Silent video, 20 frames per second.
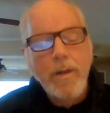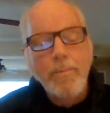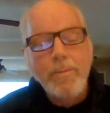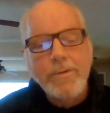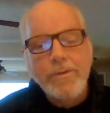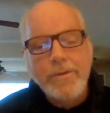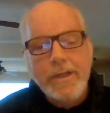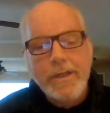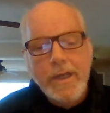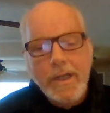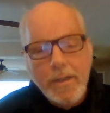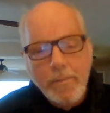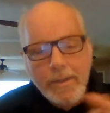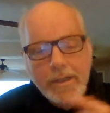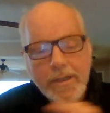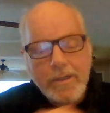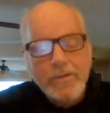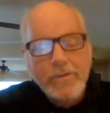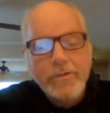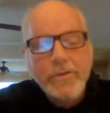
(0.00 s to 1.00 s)
but you got to
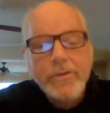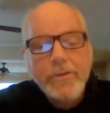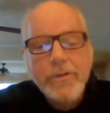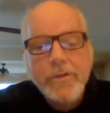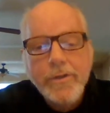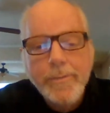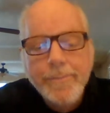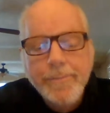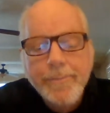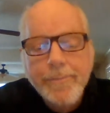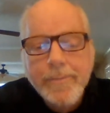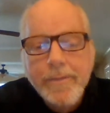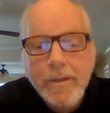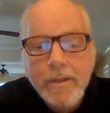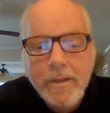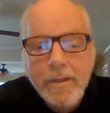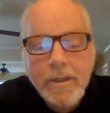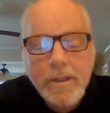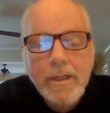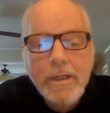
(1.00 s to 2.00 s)
make sure
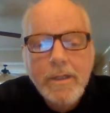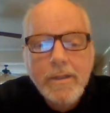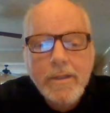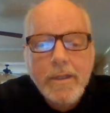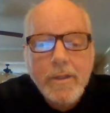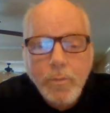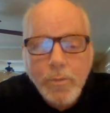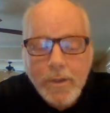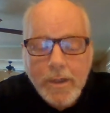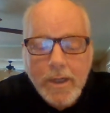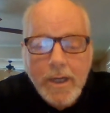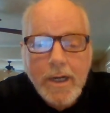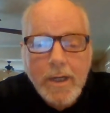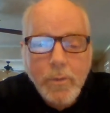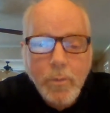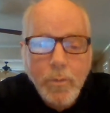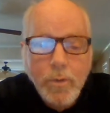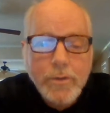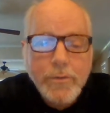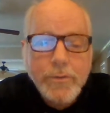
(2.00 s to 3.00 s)
that's what
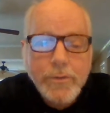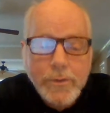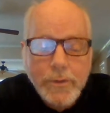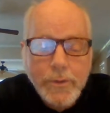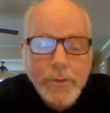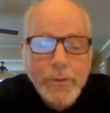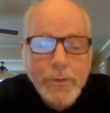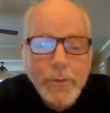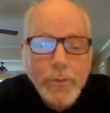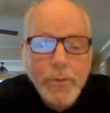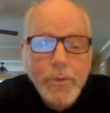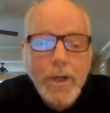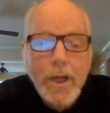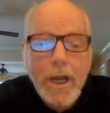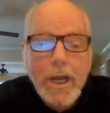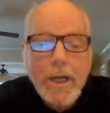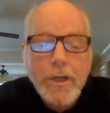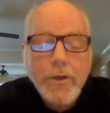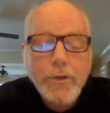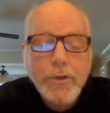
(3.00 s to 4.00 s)
God wants you to do
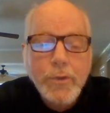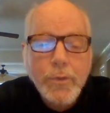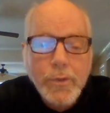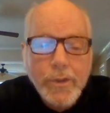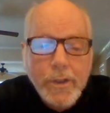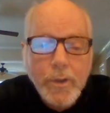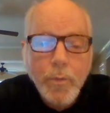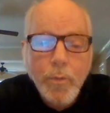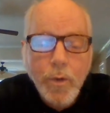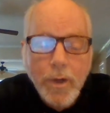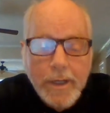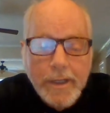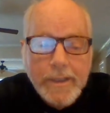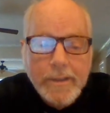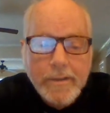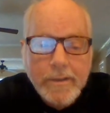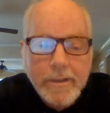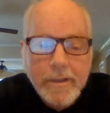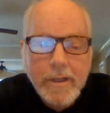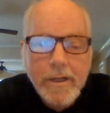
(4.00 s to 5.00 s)
and you're doing it
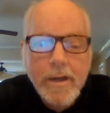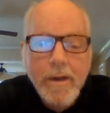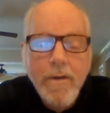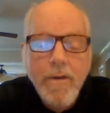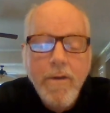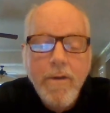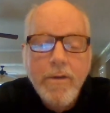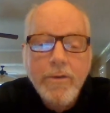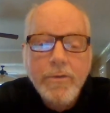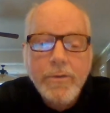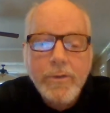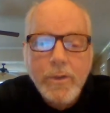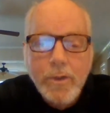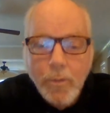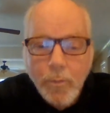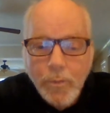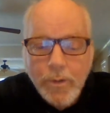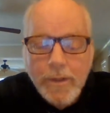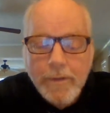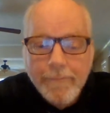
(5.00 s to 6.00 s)
right. So You
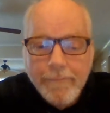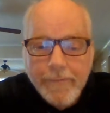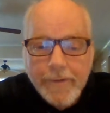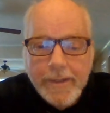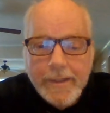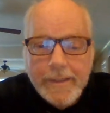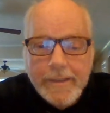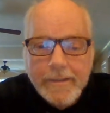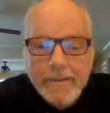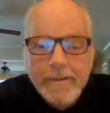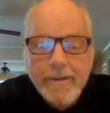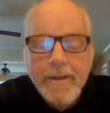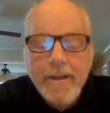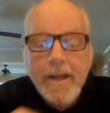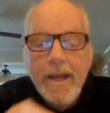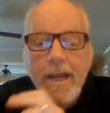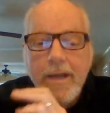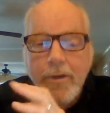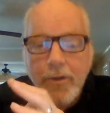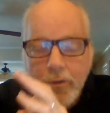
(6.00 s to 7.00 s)
can win the fight.
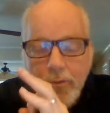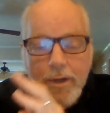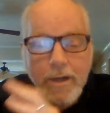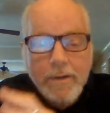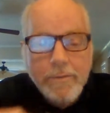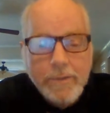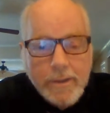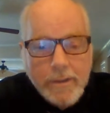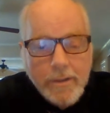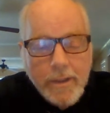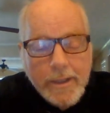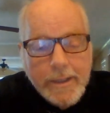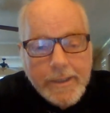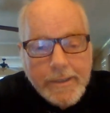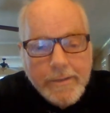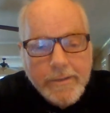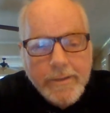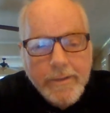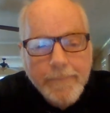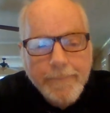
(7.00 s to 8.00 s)
You can travel in
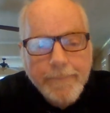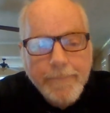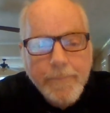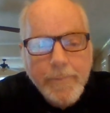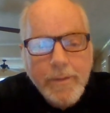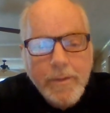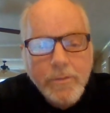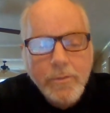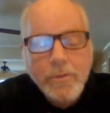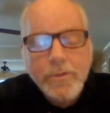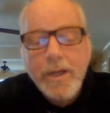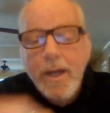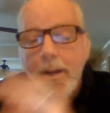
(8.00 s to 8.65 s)
light. So you're